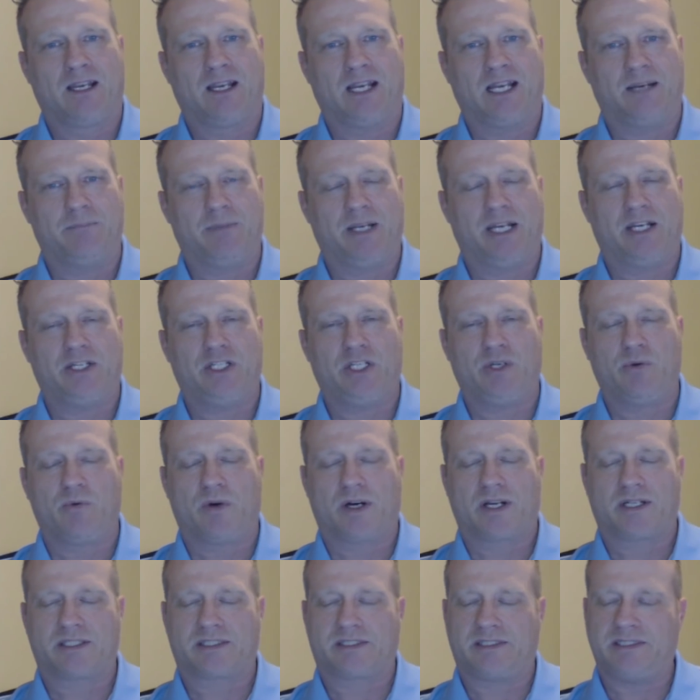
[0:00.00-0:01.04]
And man, you
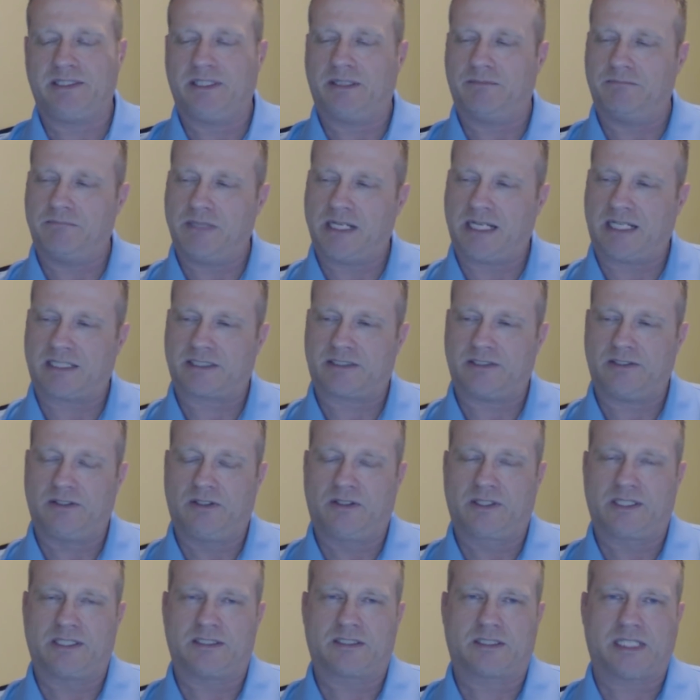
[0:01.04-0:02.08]
want to see a mess. You
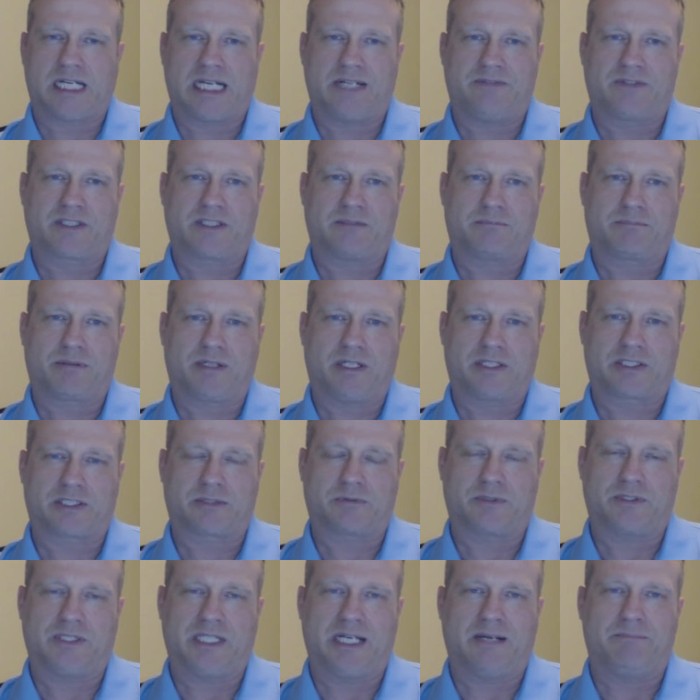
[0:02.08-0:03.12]
look inside of a
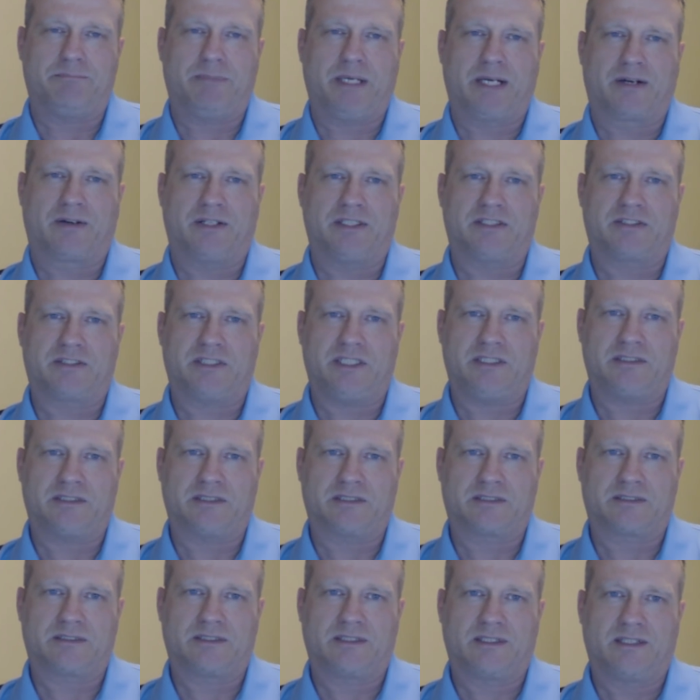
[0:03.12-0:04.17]
compressor when that bearing
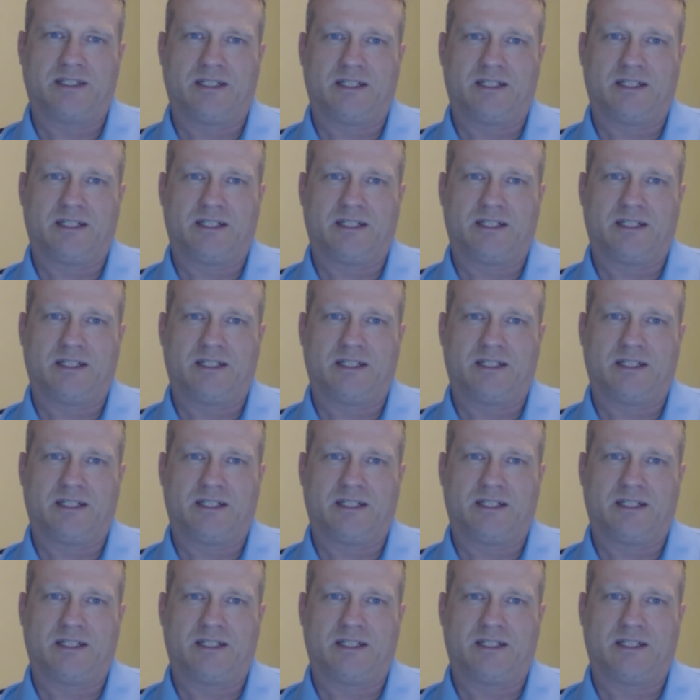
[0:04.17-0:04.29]
seizes.